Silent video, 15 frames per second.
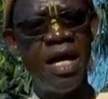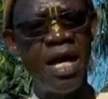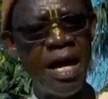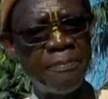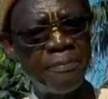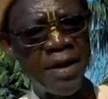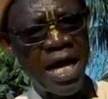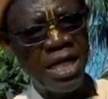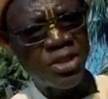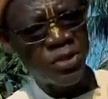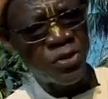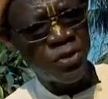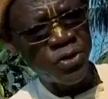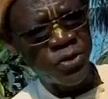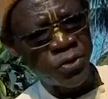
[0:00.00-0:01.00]
and by
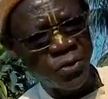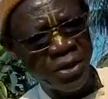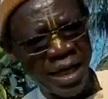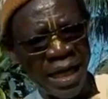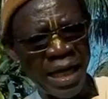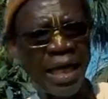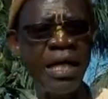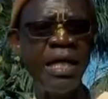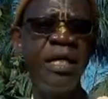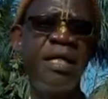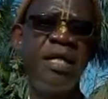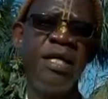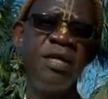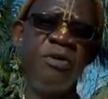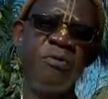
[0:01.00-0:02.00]
so doing,
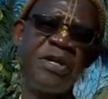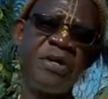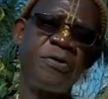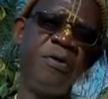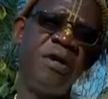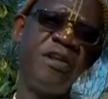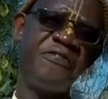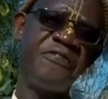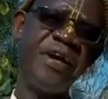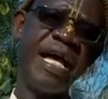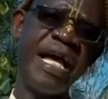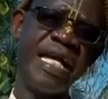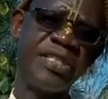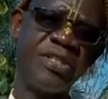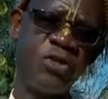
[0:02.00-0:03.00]
we
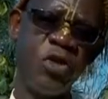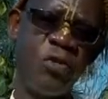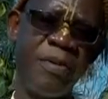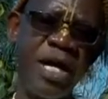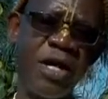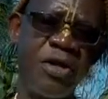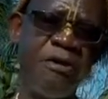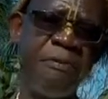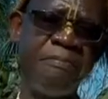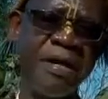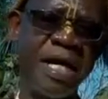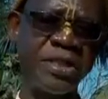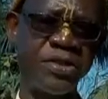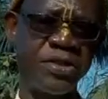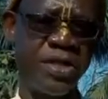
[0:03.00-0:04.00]
qualify to go back home,
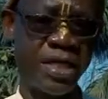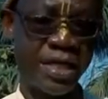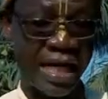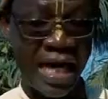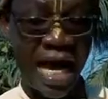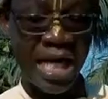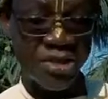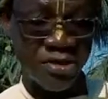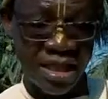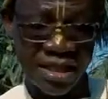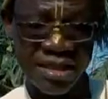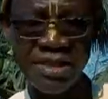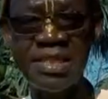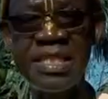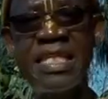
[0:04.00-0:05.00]
back to Godhead. Actually,
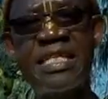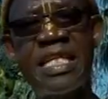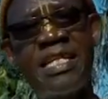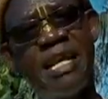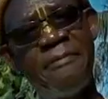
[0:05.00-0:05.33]
Krishna said